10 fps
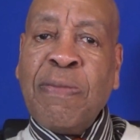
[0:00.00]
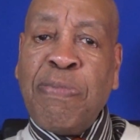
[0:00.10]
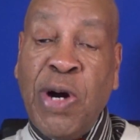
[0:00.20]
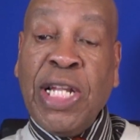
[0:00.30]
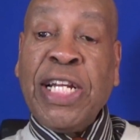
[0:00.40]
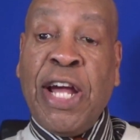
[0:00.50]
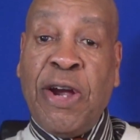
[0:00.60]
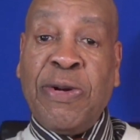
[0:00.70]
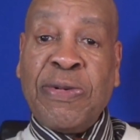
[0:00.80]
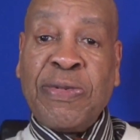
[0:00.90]
pulling
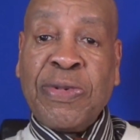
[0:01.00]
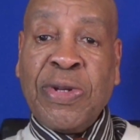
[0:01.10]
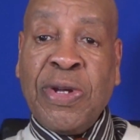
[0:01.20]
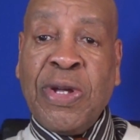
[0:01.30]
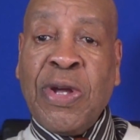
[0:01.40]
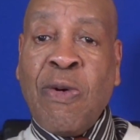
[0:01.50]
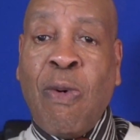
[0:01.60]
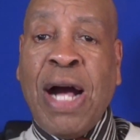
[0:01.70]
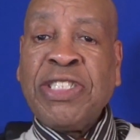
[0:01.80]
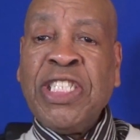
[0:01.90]
her
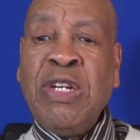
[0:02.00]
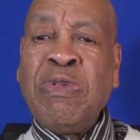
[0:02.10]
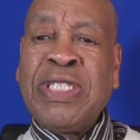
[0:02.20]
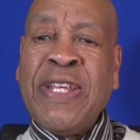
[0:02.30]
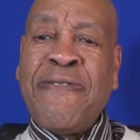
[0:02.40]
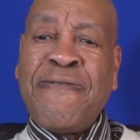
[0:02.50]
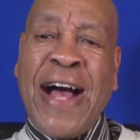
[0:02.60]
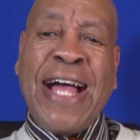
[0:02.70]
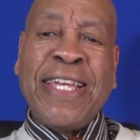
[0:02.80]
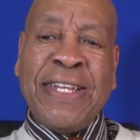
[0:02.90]
while she was
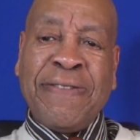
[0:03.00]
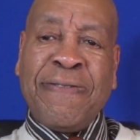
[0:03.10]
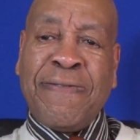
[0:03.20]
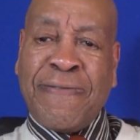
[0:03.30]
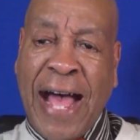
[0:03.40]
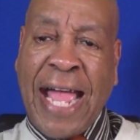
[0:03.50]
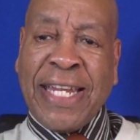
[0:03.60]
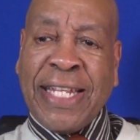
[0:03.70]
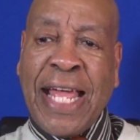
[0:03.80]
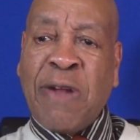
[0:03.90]
defiant,
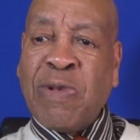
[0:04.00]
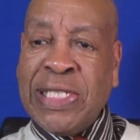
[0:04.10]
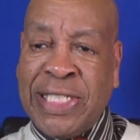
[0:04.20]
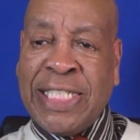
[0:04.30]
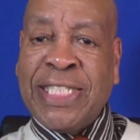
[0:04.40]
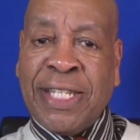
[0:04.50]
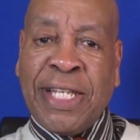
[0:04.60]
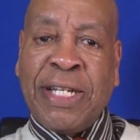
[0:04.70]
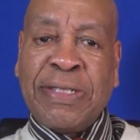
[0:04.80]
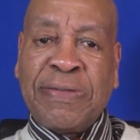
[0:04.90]
fighting, and resisting
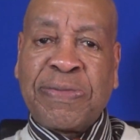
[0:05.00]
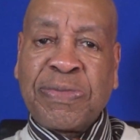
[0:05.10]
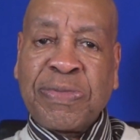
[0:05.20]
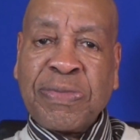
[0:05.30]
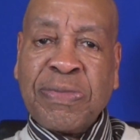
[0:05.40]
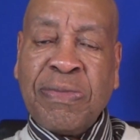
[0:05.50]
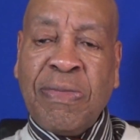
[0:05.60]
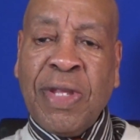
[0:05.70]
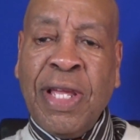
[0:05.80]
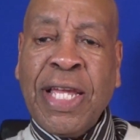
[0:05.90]
them.
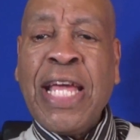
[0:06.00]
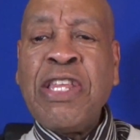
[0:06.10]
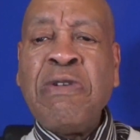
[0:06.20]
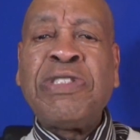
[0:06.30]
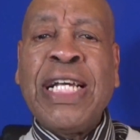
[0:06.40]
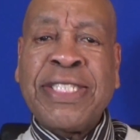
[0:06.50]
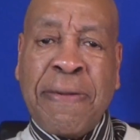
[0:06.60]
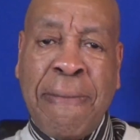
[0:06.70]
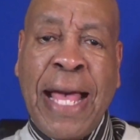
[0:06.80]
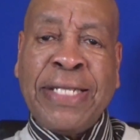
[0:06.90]
Can you just
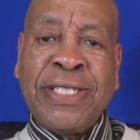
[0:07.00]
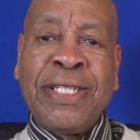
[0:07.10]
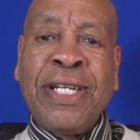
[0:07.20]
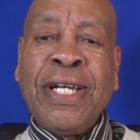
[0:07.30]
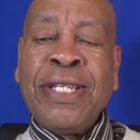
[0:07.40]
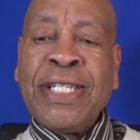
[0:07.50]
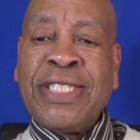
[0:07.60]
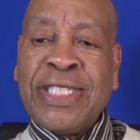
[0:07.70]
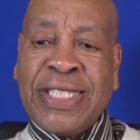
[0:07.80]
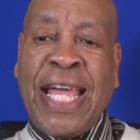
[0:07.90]
imagine the
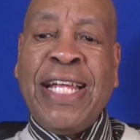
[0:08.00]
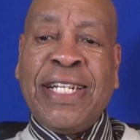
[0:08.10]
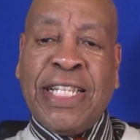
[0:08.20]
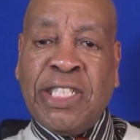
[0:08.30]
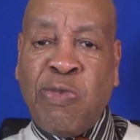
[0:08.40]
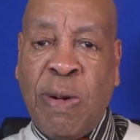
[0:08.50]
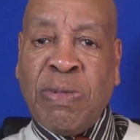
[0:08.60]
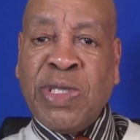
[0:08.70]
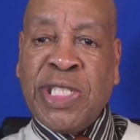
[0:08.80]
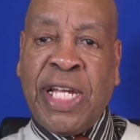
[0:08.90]
state that this
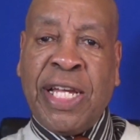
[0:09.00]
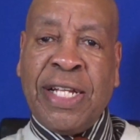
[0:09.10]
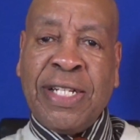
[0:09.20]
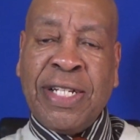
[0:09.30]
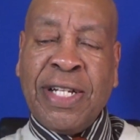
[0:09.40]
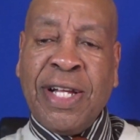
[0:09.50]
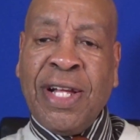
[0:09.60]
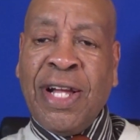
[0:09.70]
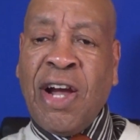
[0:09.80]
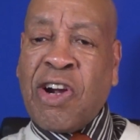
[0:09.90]
woman was in?
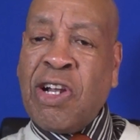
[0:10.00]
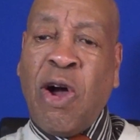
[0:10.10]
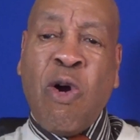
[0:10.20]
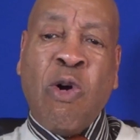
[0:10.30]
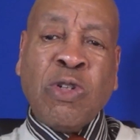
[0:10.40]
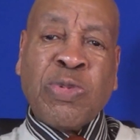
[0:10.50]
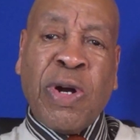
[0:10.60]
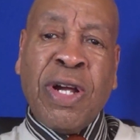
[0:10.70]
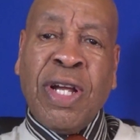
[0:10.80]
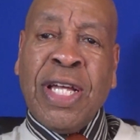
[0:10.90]
Her clothes
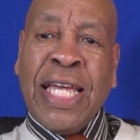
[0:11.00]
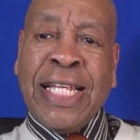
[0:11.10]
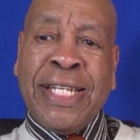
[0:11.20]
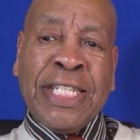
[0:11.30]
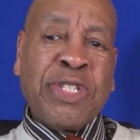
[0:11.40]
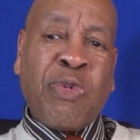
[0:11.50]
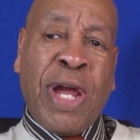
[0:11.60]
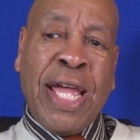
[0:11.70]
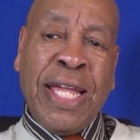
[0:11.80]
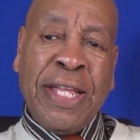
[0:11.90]
were in
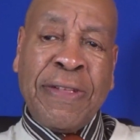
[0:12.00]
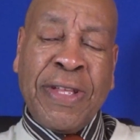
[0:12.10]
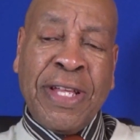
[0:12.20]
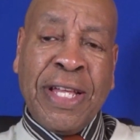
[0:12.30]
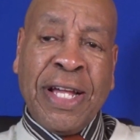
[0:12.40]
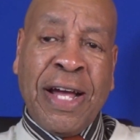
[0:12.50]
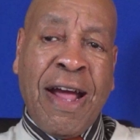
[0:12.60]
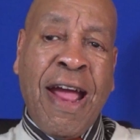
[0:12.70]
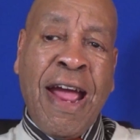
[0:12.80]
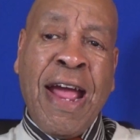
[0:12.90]
disarray,
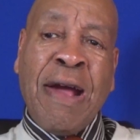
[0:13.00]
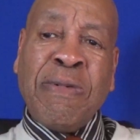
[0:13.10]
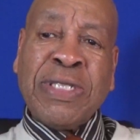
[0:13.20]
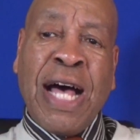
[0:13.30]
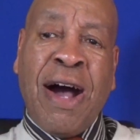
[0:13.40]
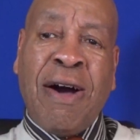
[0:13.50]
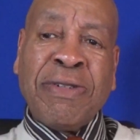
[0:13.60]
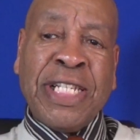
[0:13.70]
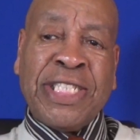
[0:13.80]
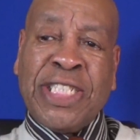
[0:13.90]
her hair was
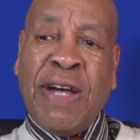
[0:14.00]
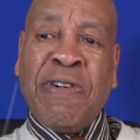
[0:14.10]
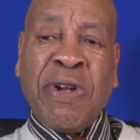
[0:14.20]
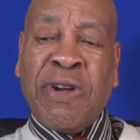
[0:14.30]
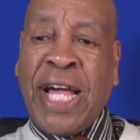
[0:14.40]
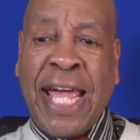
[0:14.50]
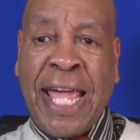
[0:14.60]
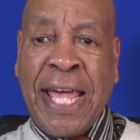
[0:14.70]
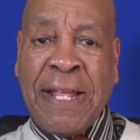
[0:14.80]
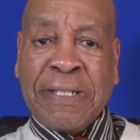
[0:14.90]
all disheveled on her
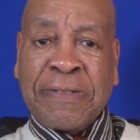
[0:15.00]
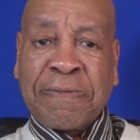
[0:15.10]
head.